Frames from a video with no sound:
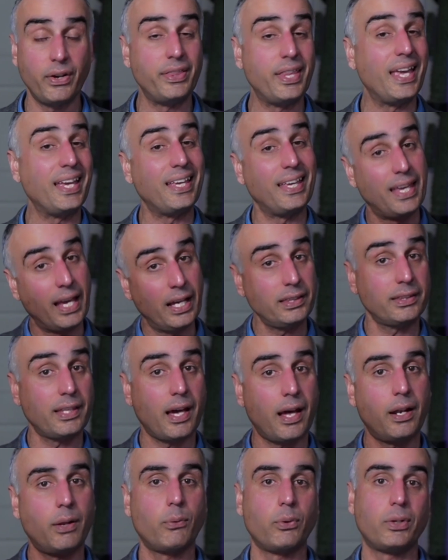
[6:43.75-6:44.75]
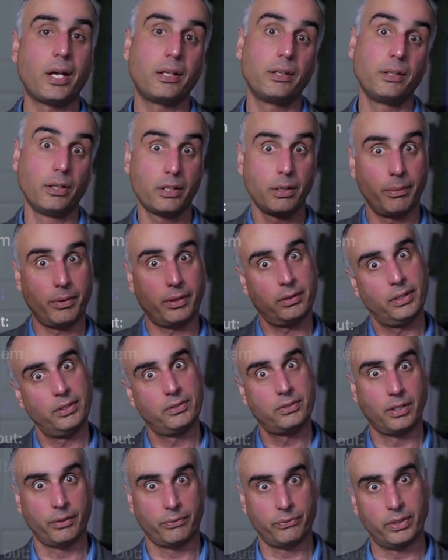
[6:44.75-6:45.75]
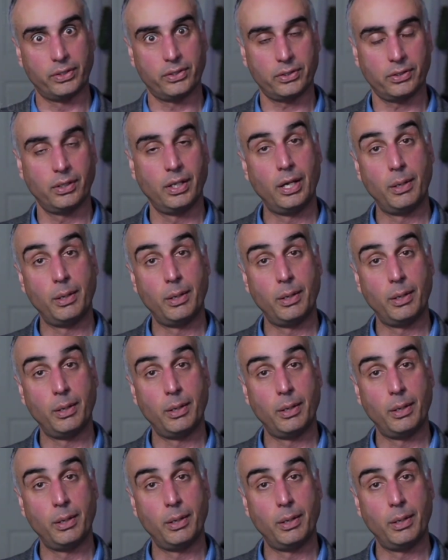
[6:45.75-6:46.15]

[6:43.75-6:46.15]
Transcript: and they get that when I look at these different